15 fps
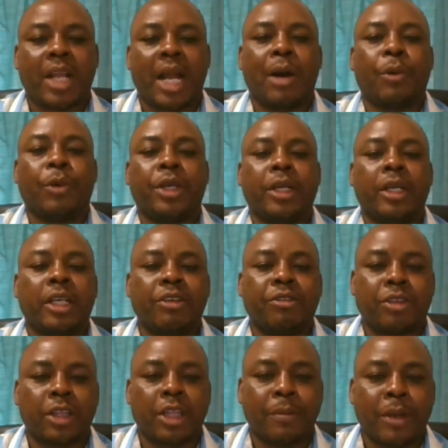Are we
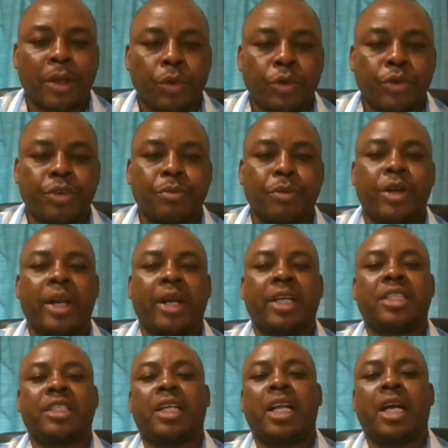giving them a good
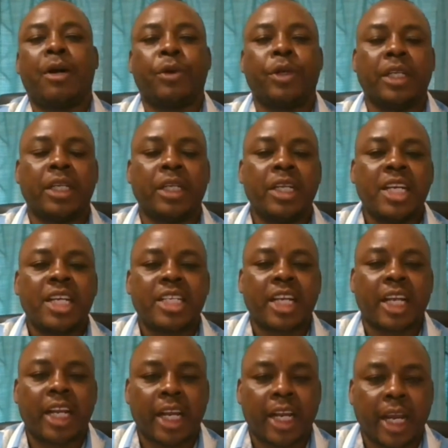remuneration? Are we
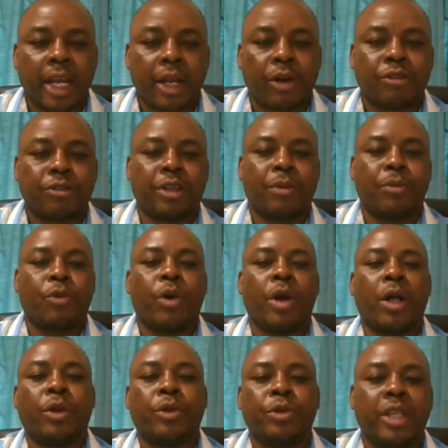taking care of them
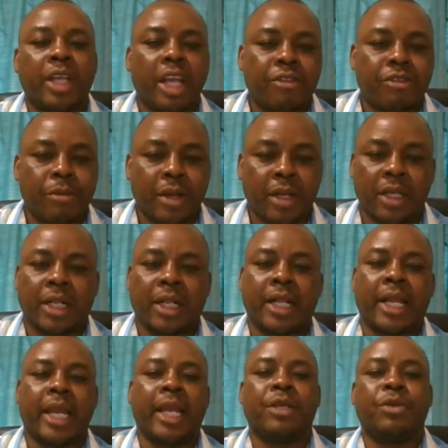well? Do they have a medical
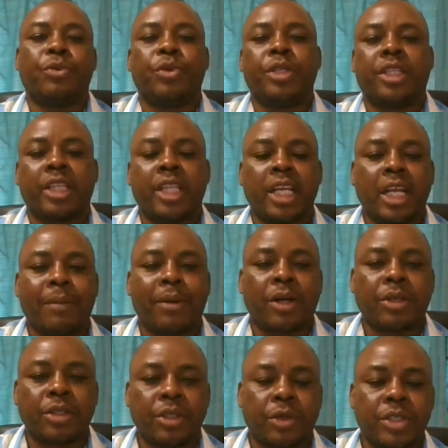aid? We think
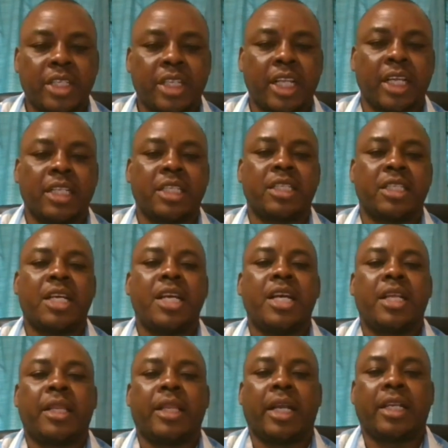about those things
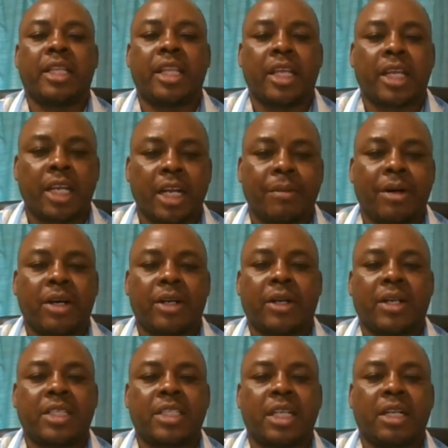than thinking about
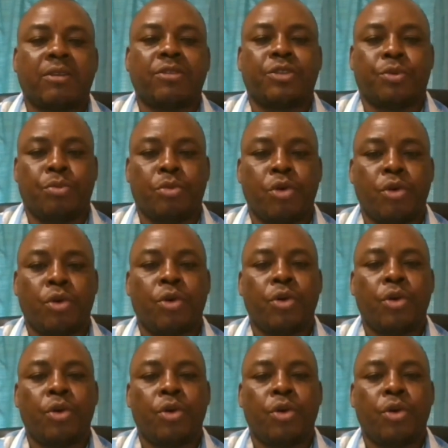ourselves more.